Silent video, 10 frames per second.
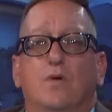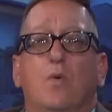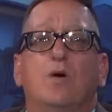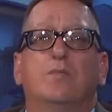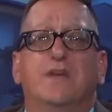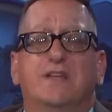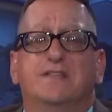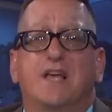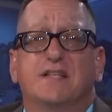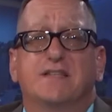Welcome to
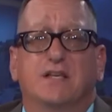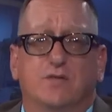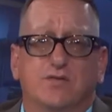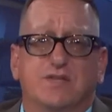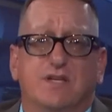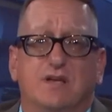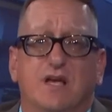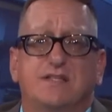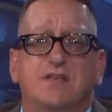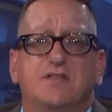Inside St. Lucie,
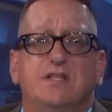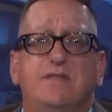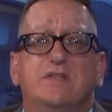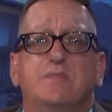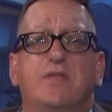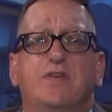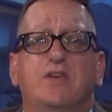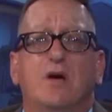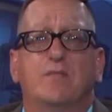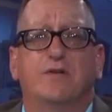SLC TV's monthly
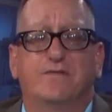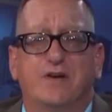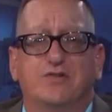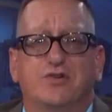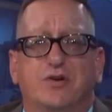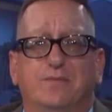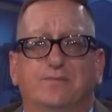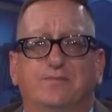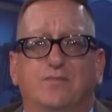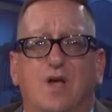government affairs show.
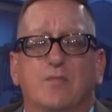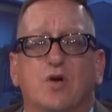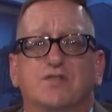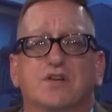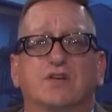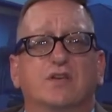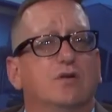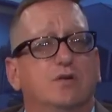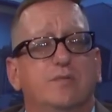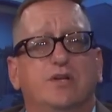I'm your host, Erick
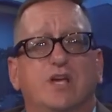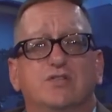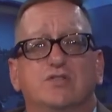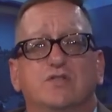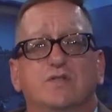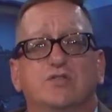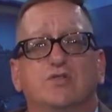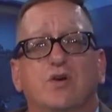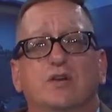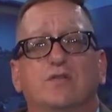Gill, Communications Division
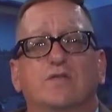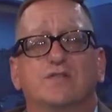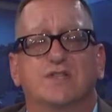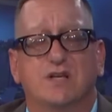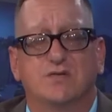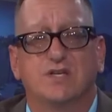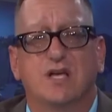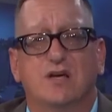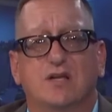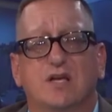Director for St. Lucie
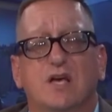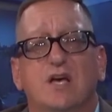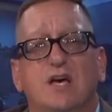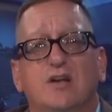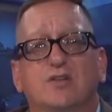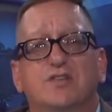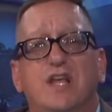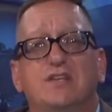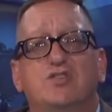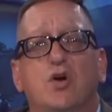County. And on
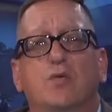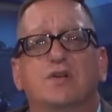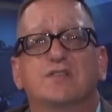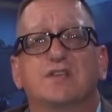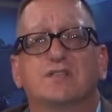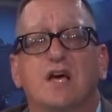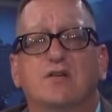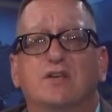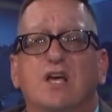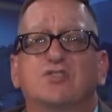today's show, we're going to sit
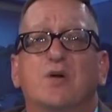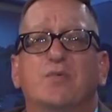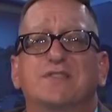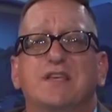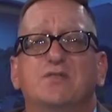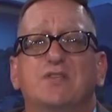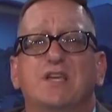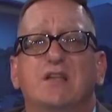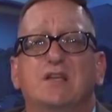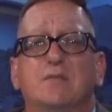down and catch up with St. Lucie
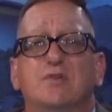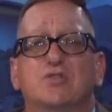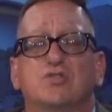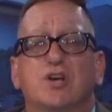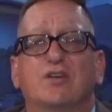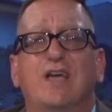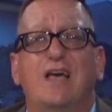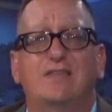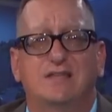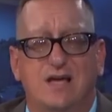County Commission Chair
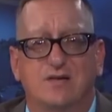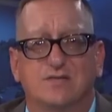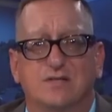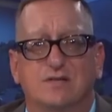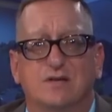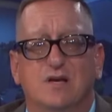Cathy Townsend.